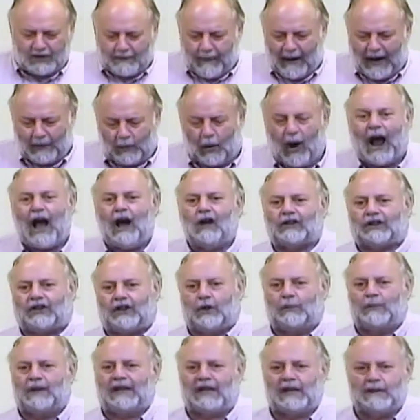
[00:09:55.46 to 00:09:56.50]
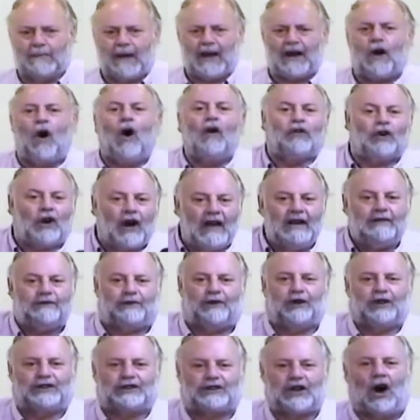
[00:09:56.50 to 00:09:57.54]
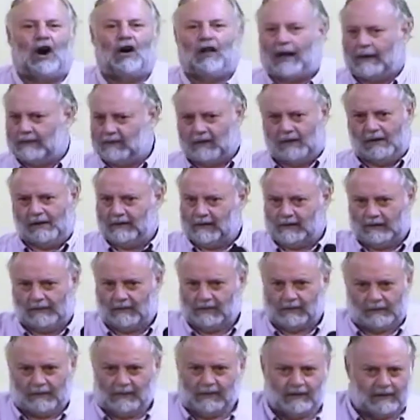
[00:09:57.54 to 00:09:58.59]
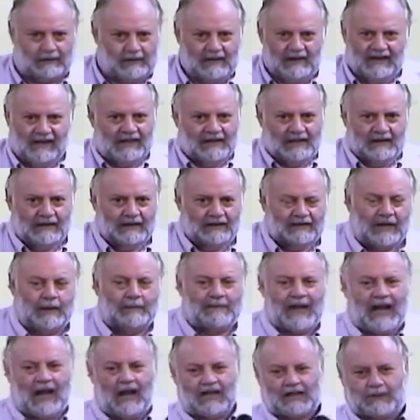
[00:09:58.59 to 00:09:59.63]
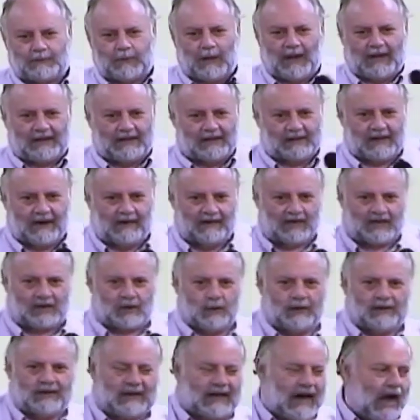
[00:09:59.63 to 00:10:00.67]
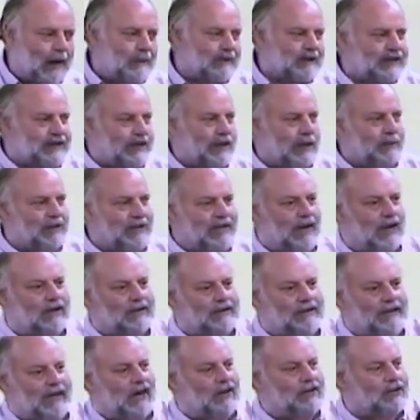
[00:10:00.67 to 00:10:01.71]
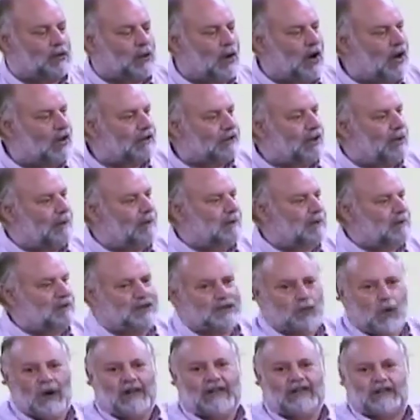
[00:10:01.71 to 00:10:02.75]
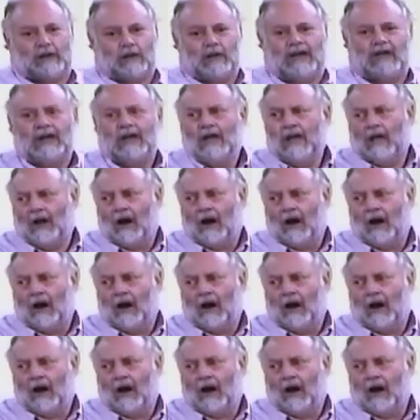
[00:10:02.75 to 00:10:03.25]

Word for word: was by royal cubit, he'd been over eight foot tall. I'm, someday I'll explain the difference between the common cubit here to there and the royal cubit. which was 23,